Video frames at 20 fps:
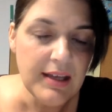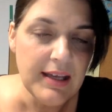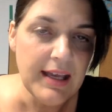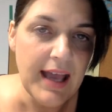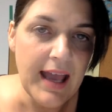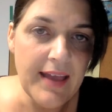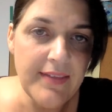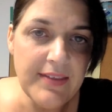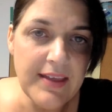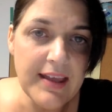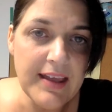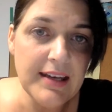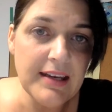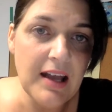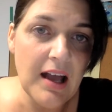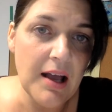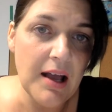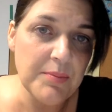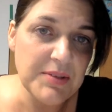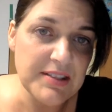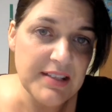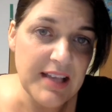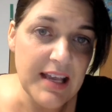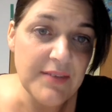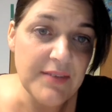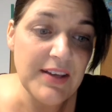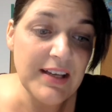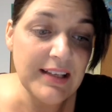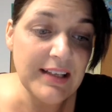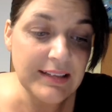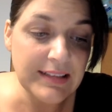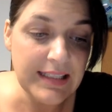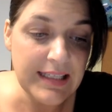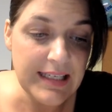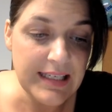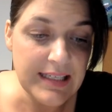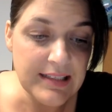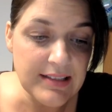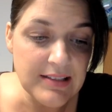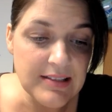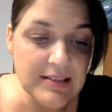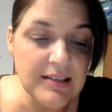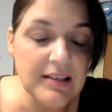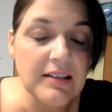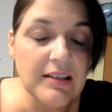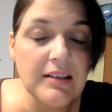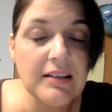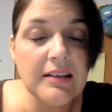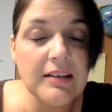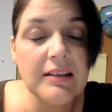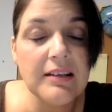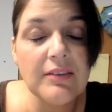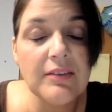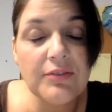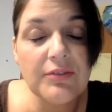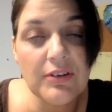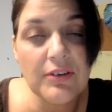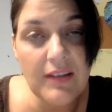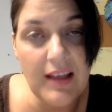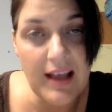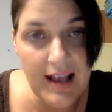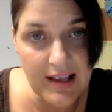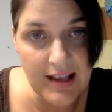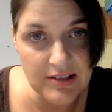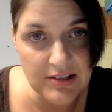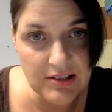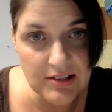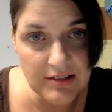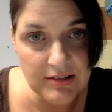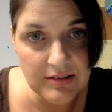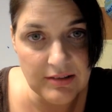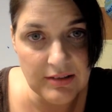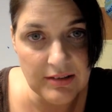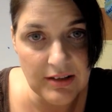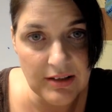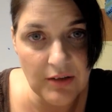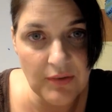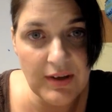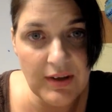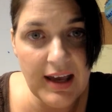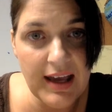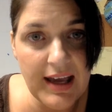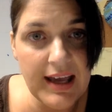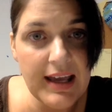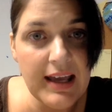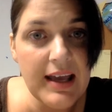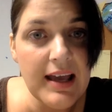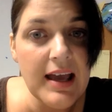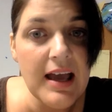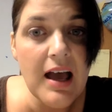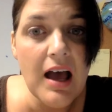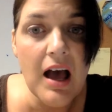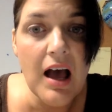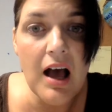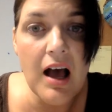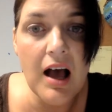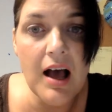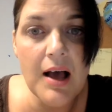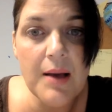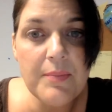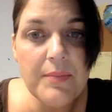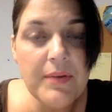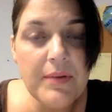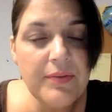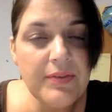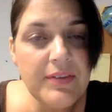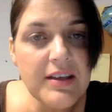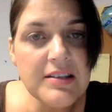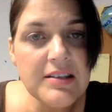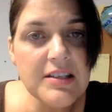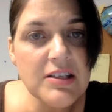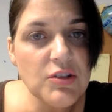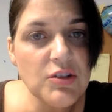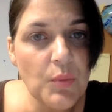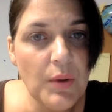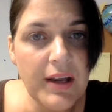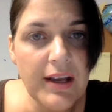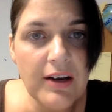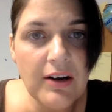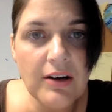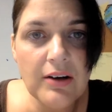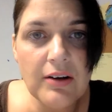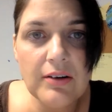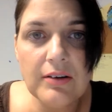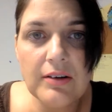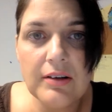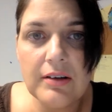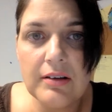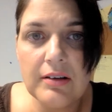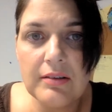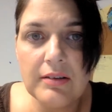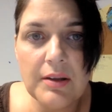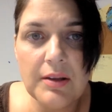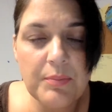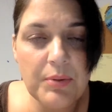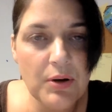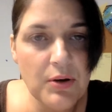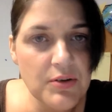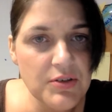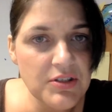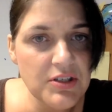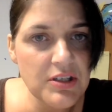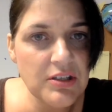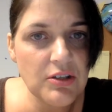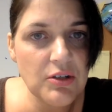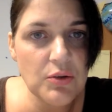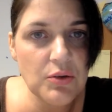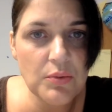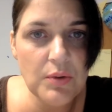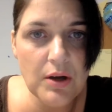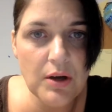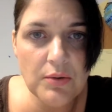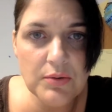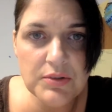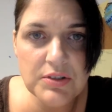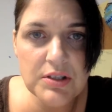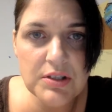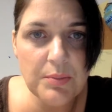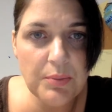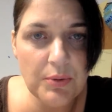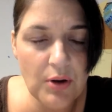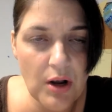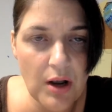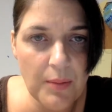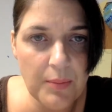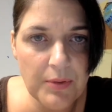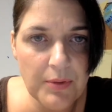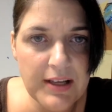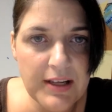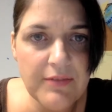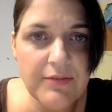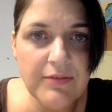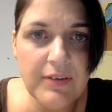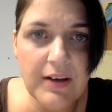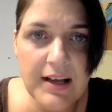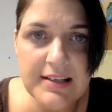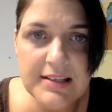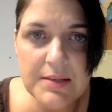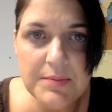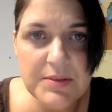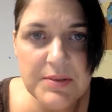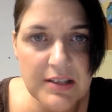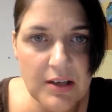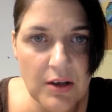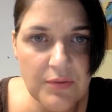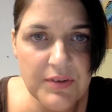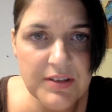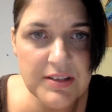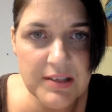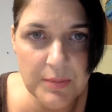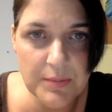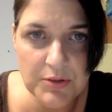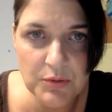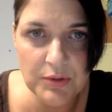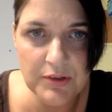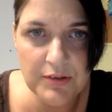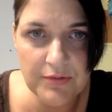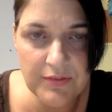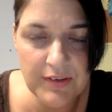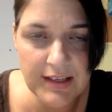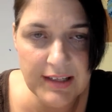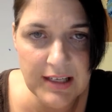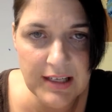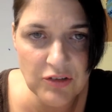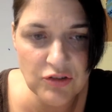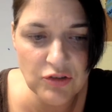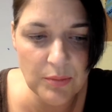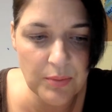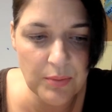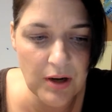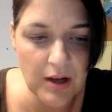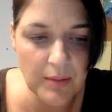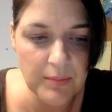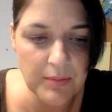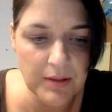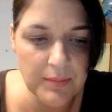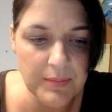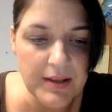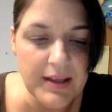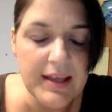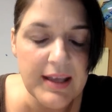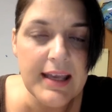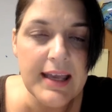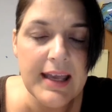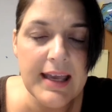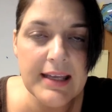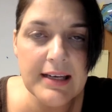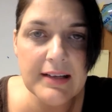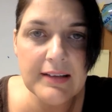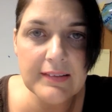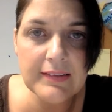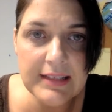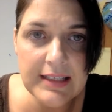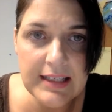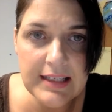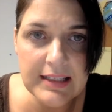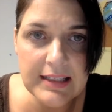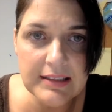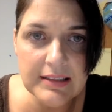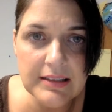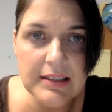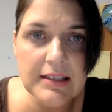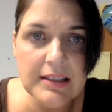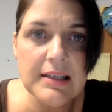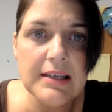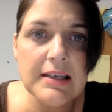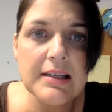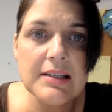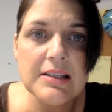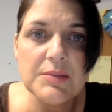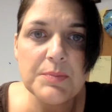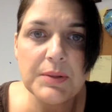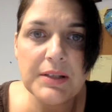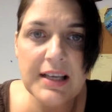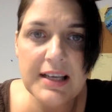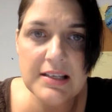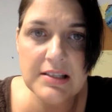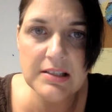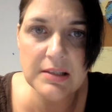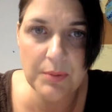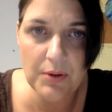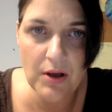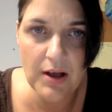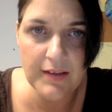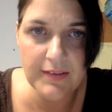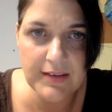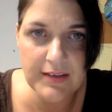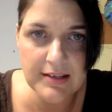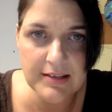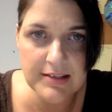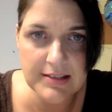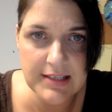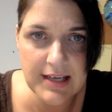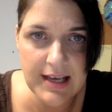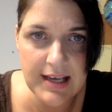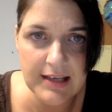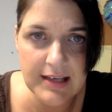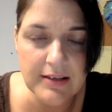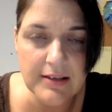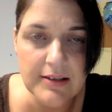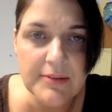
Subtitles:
then I'm saving liens for last. Okay. This is where the person who owns the property finds themselves in some sort of financial problem, and a lien is placed upon the estate.